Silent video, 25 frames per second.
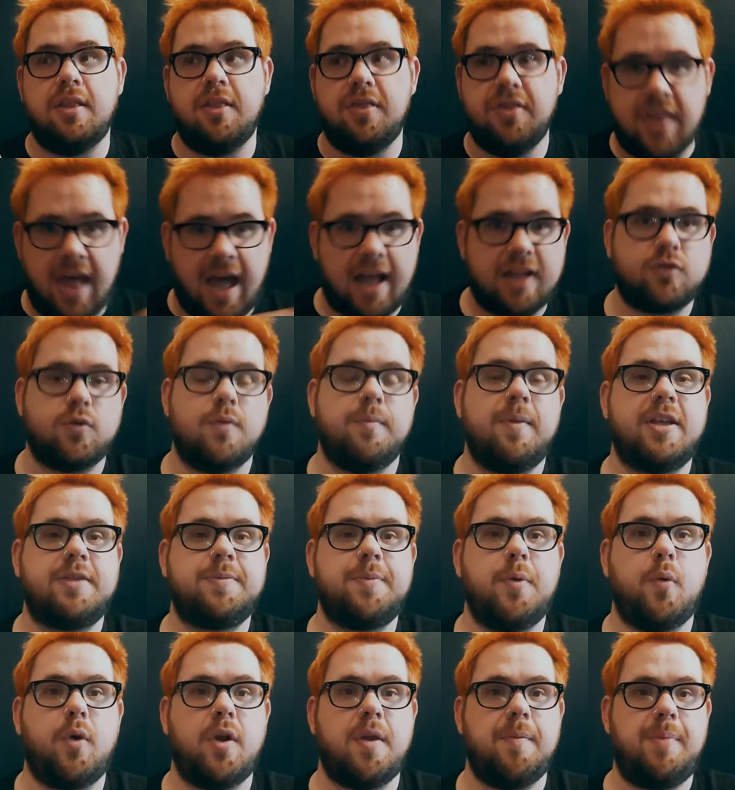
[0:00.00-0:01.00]
that's what makes
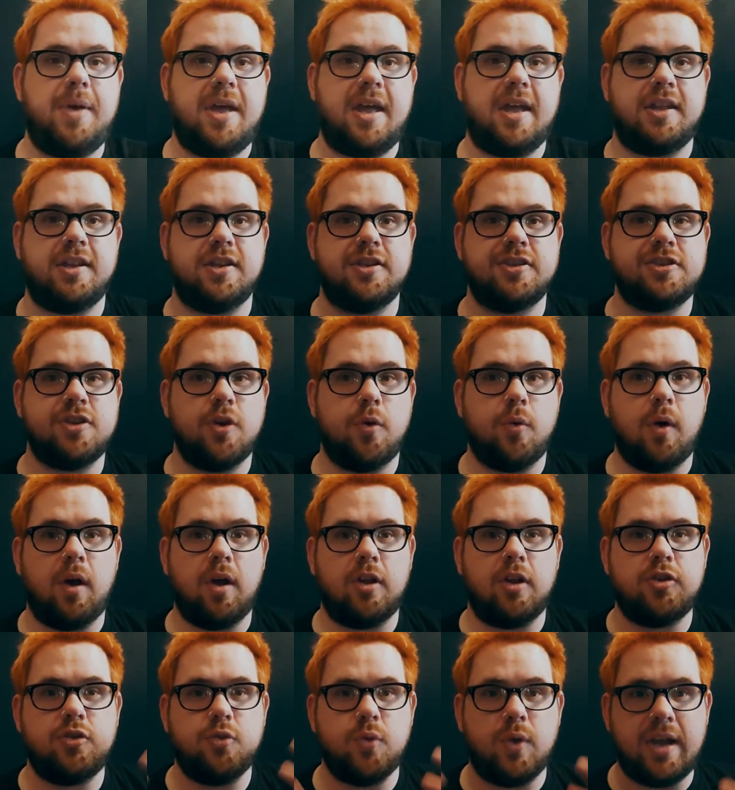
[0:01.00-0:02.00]
me want to binge. So
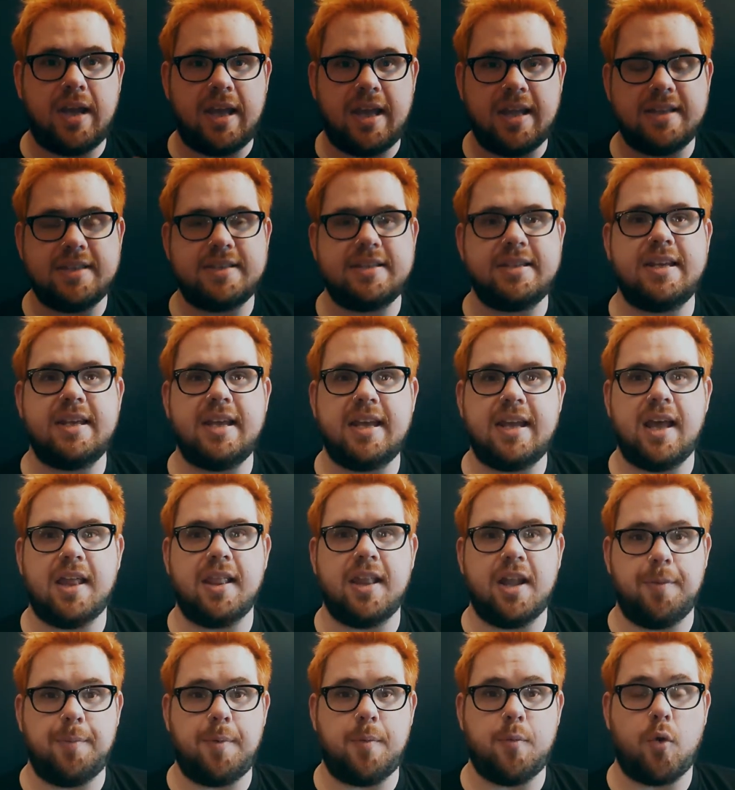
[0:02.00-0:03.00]
drinking tea a
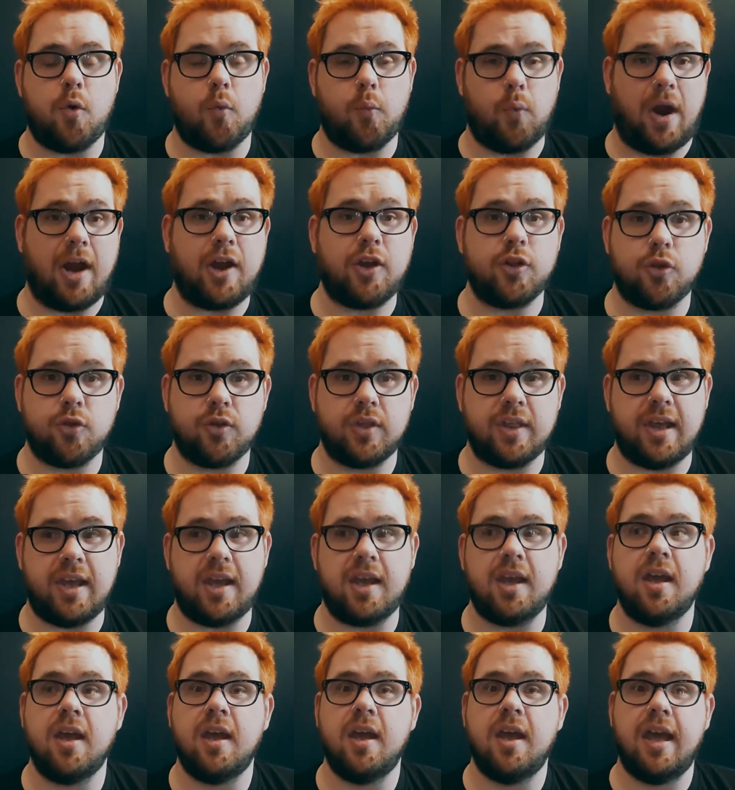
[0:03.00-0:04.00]
little bit more
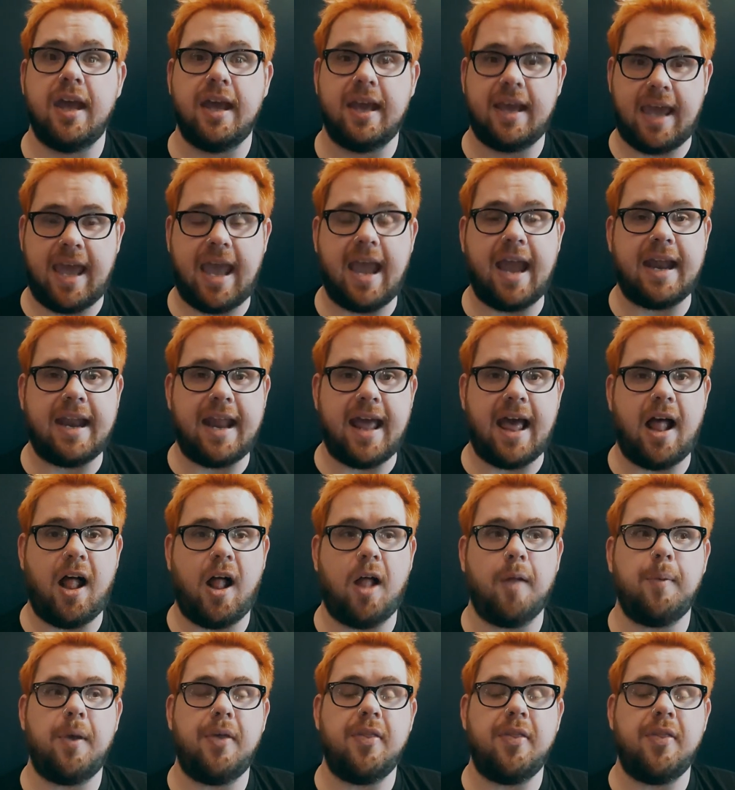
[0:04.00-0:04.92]
regularly can help.